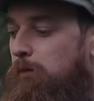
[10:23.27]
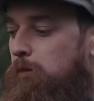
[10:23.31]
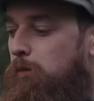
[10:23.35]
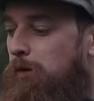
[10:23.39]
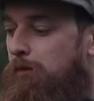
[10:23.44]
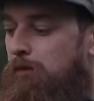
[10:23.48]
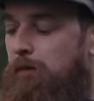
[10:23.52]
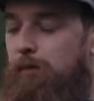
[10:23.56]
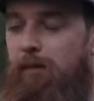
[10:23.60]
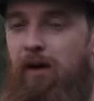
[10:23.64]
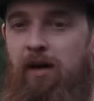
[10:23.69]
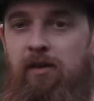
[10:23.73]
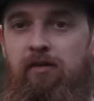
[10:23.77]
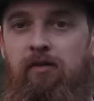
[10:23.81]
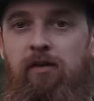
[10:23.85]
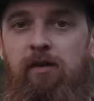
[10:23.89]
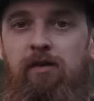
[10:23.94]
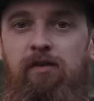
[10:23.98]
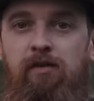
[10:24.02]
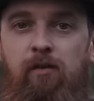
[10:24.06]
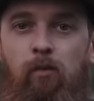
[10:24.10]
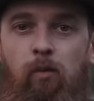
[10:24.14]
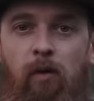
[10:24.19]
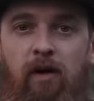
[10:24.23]
with the
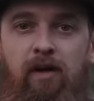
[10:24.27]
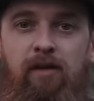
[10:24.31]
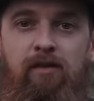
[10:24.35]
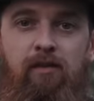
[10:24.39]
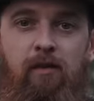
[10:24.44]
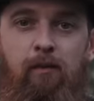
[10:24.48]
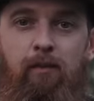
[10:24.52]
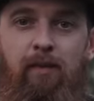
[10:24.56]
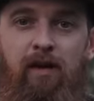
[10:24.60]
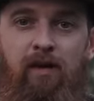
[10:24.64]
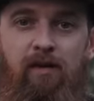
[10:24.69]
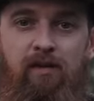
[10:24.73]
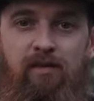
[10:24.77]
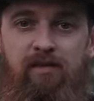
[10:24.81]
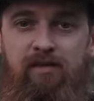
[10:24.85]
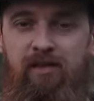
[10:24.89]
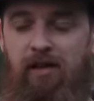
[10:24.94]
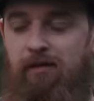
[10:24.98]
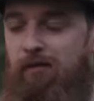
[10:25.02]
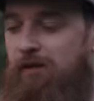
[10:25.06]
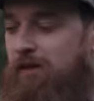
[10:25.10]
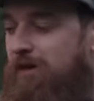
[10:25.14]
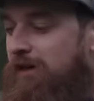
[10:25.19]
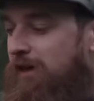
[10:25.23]
batteries weighs about
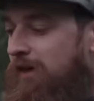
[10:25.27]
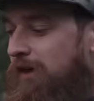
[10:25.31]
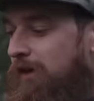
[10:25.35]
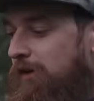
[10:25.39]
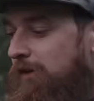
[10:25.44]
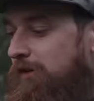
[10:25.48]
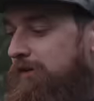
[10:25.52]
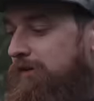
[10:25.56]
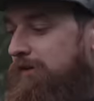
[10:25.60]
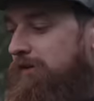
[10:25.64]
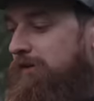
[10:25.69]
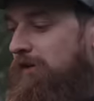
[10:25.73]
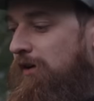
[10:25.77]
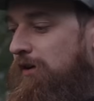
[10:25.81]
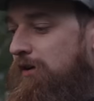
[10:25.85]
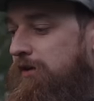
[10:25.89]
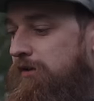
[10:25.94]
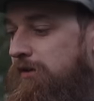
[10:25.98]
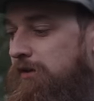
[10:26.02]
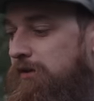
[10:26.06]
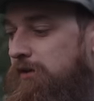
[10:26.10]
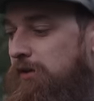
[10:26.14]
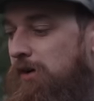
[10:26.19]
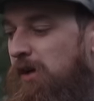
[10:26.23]
7 kilos in
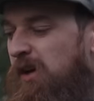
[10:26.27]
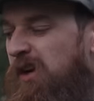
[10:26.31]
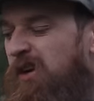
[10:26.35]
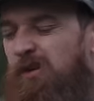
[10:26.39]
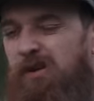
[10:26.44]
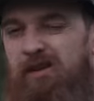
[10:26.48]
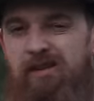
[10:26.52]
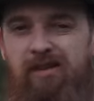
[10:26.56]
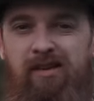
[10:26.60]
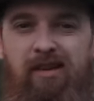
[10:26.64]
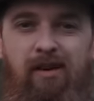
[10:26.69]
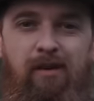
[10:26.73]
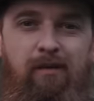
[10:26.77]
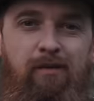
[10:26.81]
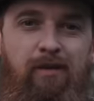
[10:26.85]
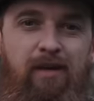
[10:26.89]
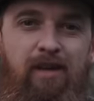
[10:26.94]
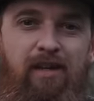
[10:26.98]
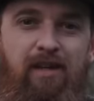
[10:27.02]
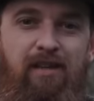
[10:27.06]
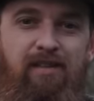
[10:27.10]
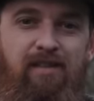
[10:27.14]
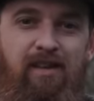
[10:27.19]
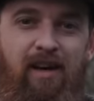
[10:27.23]
total, which I don't
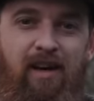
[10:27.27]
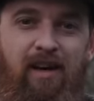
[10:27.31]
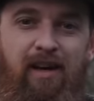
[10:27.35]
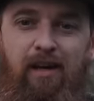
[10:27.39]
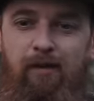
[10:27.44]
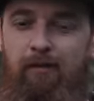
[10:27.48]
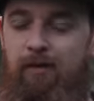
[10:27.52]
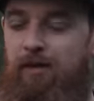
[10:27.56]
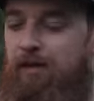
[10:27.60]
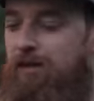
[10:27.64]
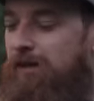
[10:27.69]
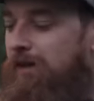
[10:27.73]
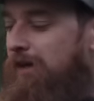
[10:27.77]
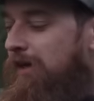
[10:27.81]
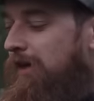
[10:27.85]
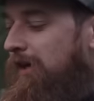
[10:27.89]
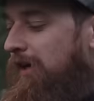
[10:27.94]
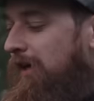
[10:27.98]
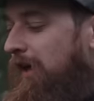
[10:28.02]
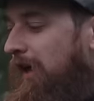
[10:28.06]
think is that heavy.